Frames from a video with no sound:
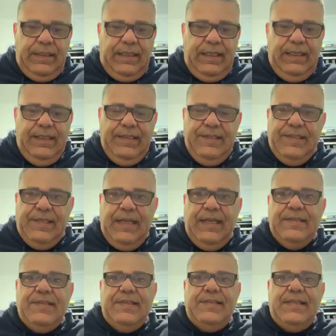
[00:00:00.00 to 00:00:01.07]
is,
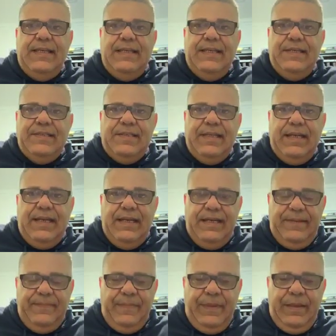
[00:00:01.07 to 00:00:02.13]
as I said
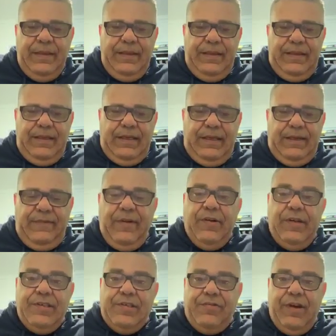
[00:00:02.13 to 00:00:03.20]
yesterday,
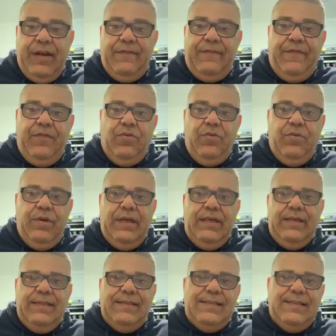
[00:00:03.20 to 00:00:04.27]
very straightforward
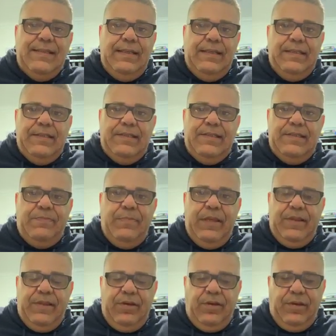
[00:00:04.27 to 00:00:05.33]
in its
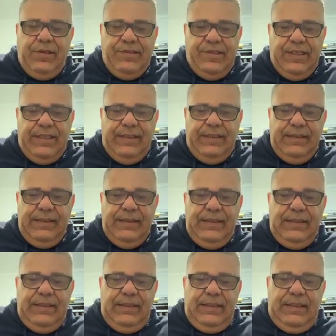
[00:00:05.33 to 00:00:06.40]
methodology.
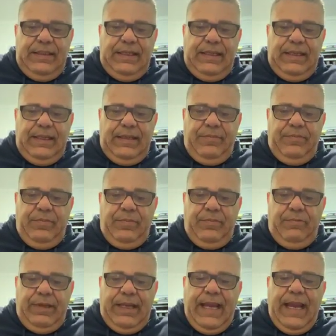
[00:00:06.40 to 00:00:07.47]

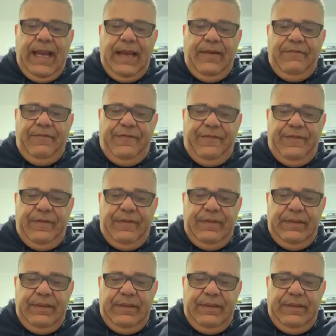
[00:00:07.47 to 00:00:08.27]
We have